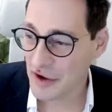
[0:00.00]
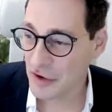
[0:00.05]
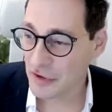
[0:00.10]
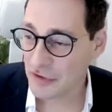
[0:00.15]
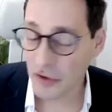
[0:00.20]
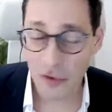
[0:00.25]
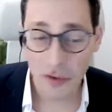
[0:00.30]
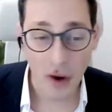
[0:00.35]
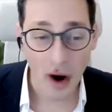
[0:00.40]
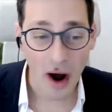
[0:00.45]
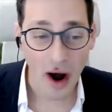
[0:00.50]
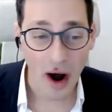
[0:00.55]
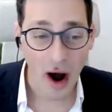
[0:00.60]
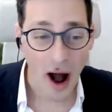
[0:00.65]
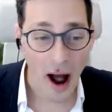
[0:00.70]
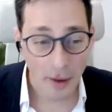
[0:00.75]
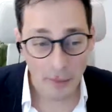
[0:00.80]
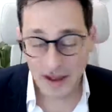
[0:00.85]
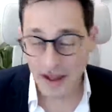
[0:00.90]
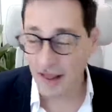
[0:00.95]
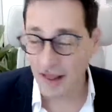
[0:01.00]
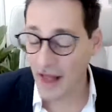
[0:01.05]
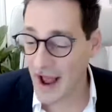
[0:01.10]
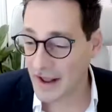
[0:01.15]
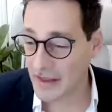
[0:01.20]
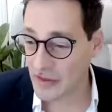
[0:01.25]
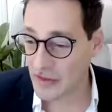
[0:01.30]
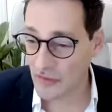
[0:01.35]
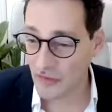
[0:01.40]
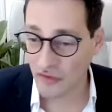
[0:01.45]
So I really
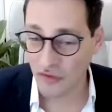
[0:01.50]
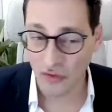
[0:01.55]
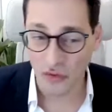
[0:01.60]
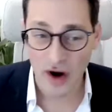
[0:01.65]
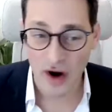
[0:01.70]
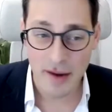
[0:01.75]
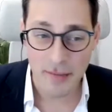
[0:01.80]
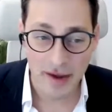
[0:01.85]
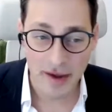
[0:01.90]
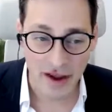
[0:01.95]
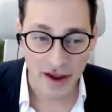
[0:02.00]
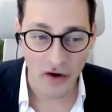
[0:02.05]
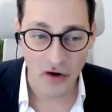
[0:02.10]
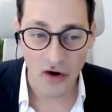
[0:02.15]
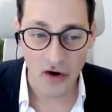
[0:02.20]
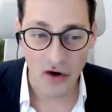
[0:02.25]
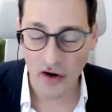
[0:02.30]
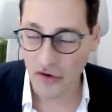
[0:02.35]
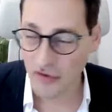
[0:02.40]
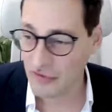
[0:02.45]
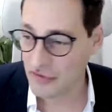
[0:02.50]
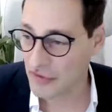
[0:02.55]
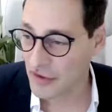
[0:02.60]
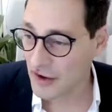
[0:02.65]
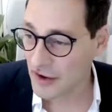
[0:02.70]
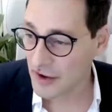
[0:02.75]
like the framing of